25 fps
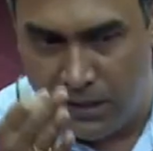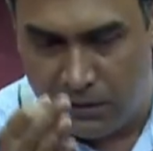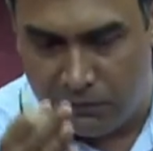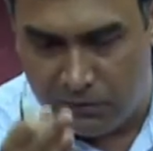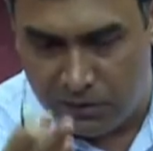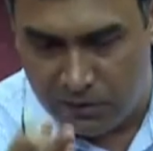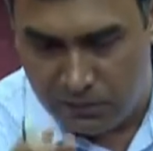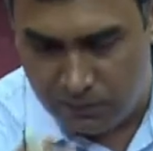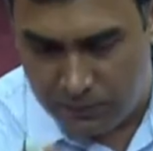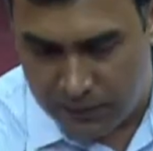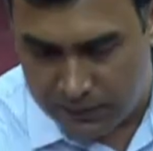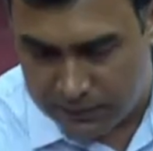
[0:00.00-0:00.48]

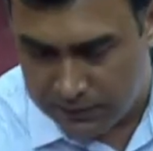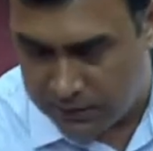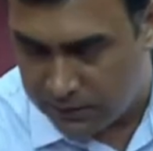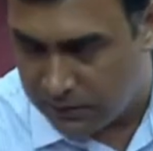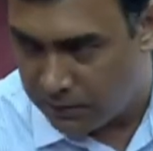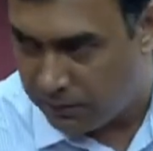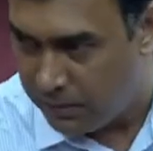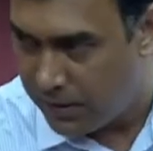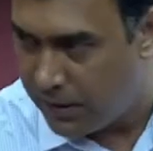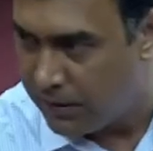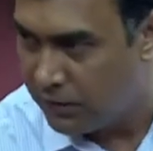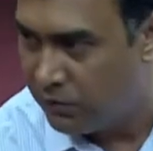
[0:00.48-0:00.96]
one bases
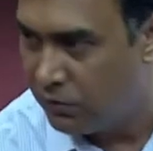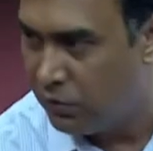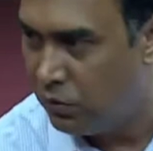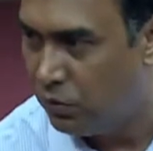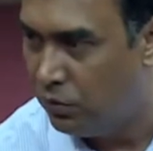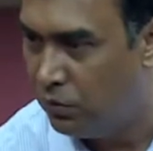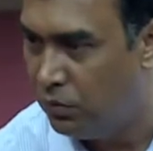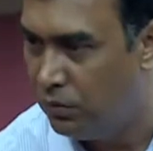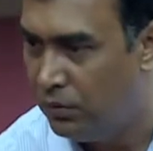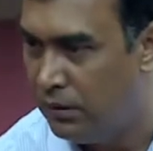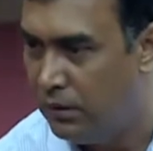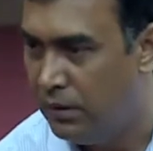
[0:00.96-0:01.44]
pass
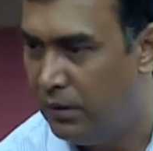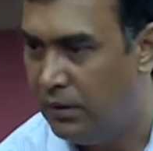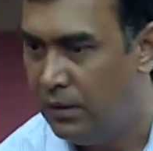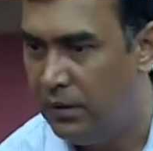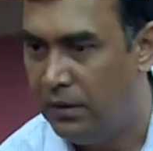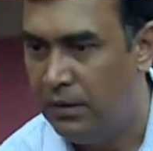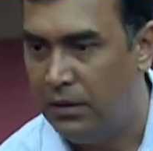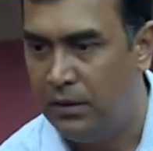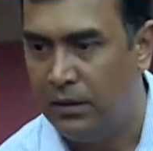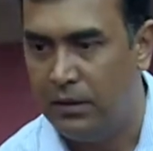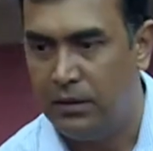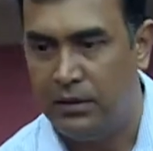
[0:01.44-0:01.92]
through,
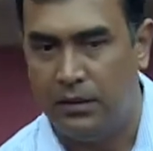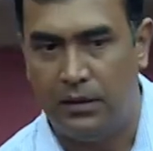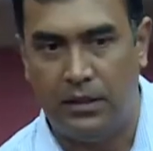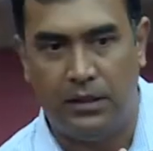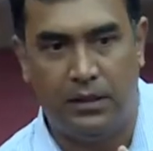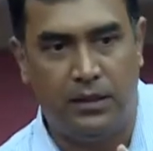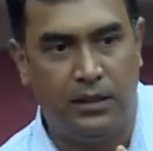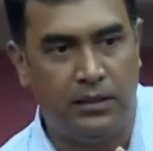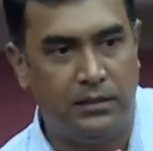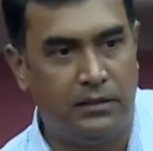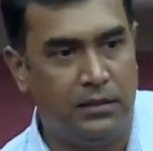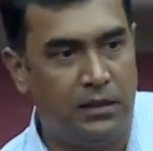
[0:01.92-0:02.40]
they
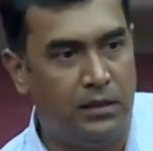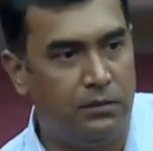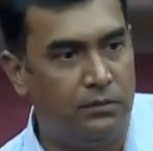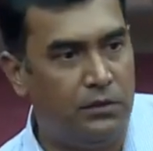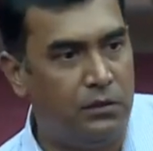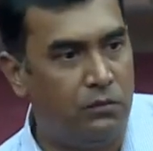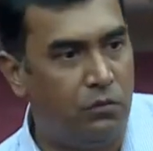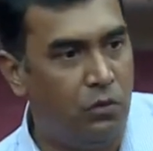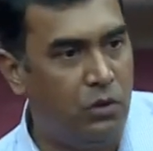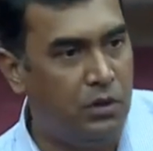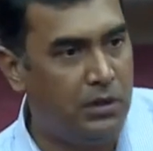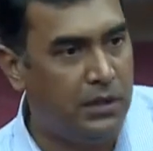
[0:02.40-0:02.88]
disturb the
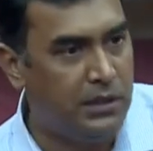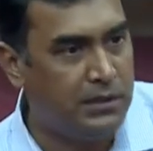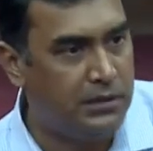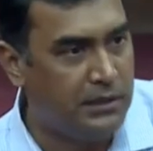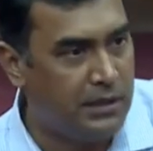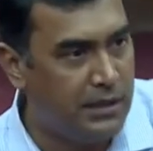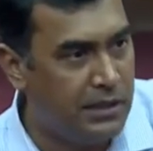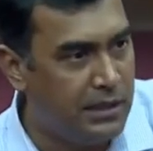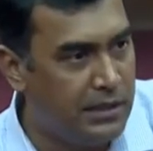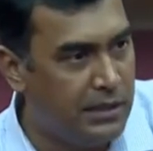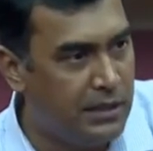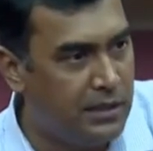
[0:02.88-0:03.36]
voltage
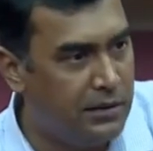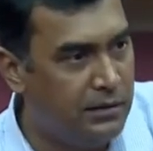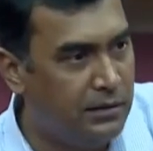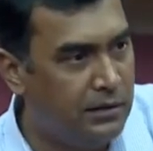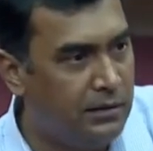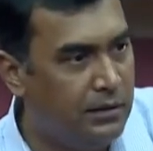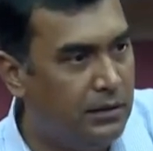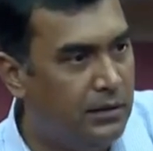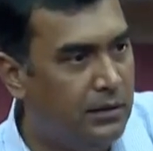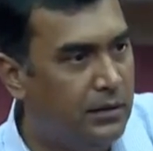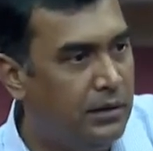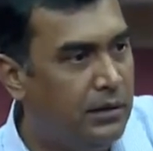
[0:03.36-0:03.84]
gradient
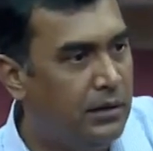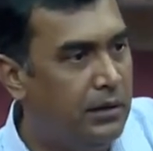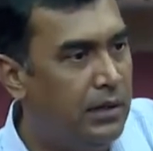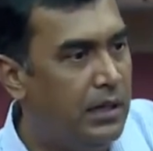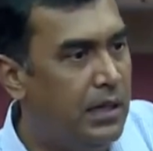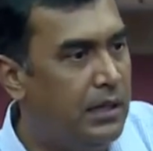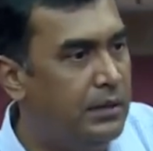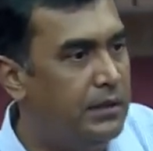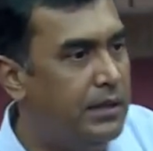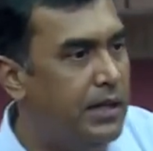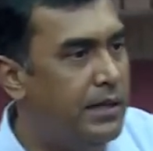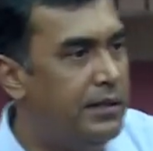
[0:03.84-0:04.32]

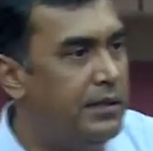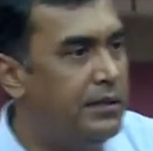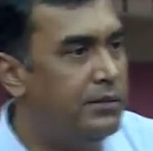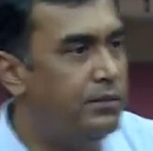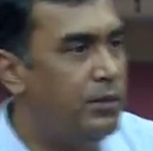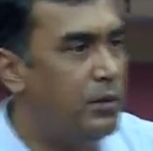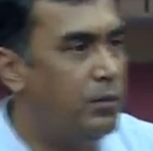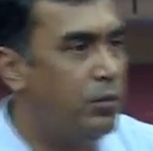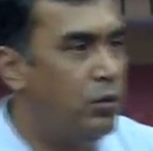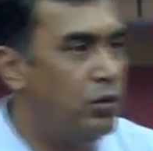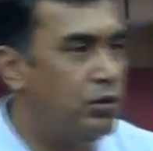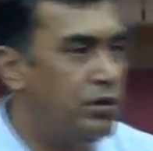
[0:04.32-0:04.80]
and that is
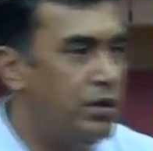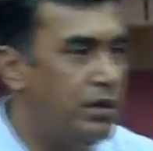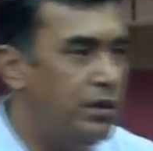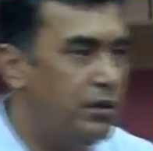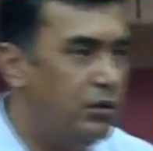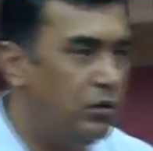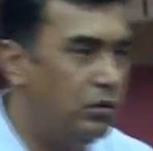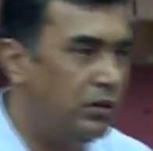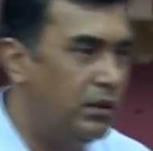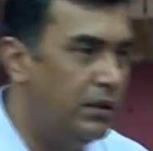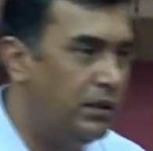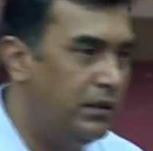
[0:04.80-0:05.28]
proportionate
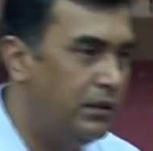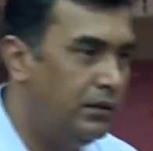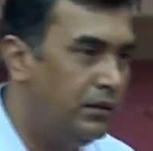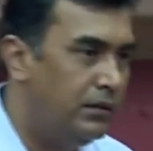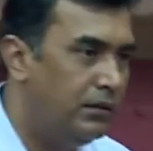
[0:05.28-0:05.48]
to the